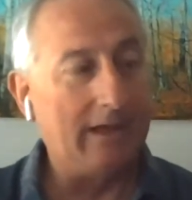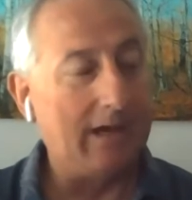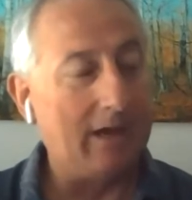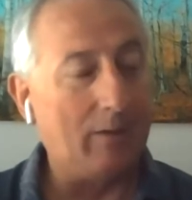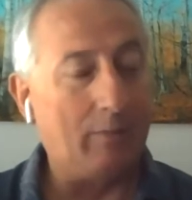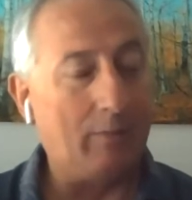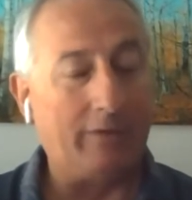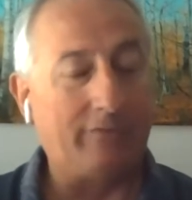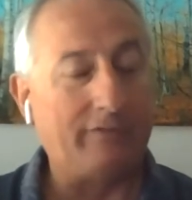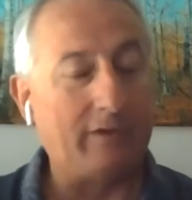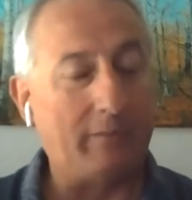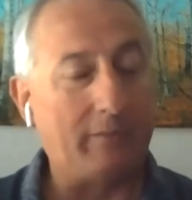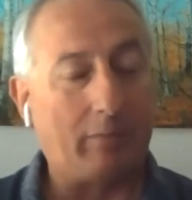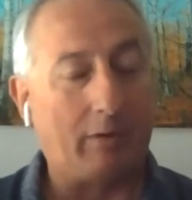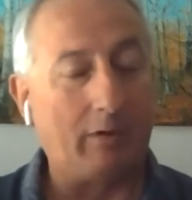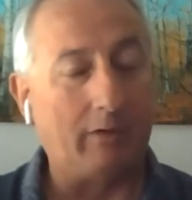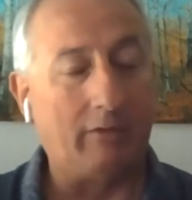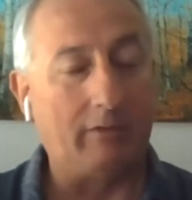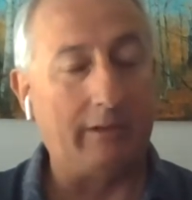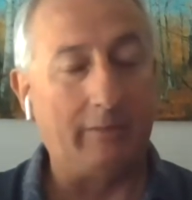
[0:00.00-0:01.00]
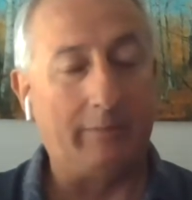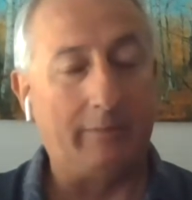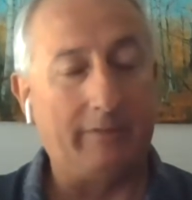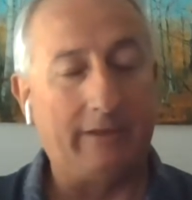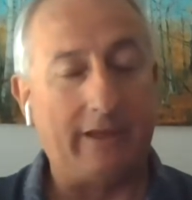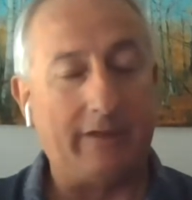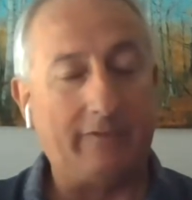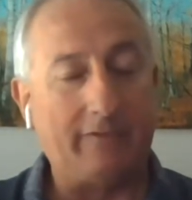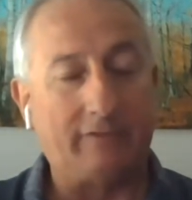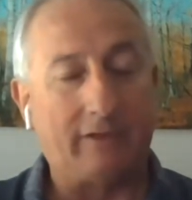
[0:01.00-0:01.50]
I want to say Bernoulli, but
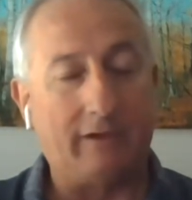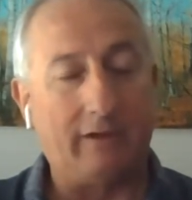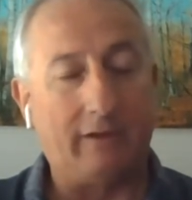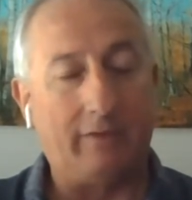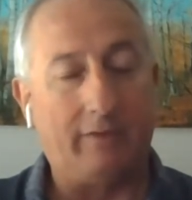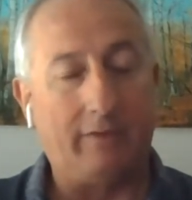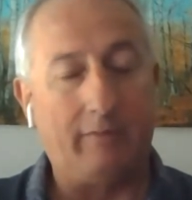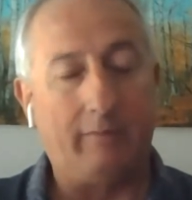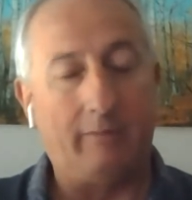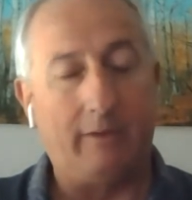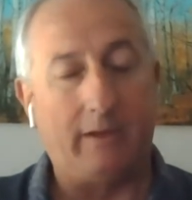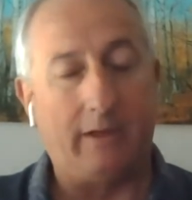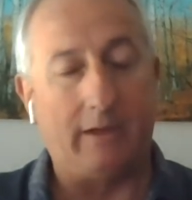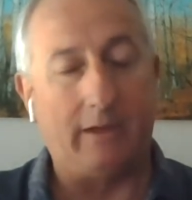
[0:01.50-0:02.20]
that's not it. The